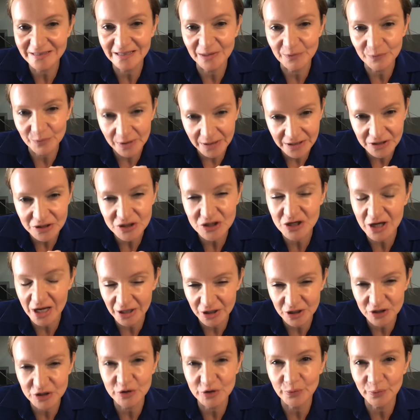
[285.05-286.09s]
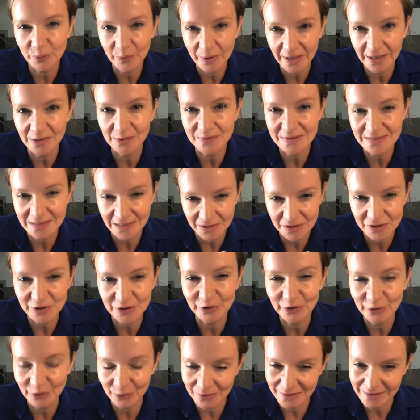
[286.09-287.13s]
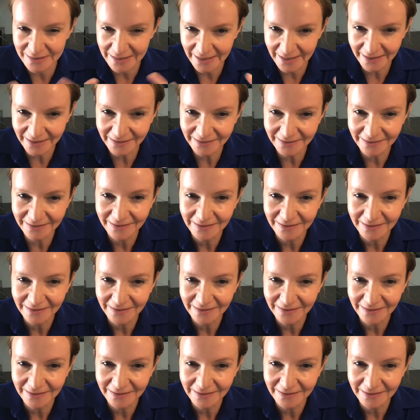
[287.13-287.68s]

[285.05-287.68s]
can really change the way you center your day.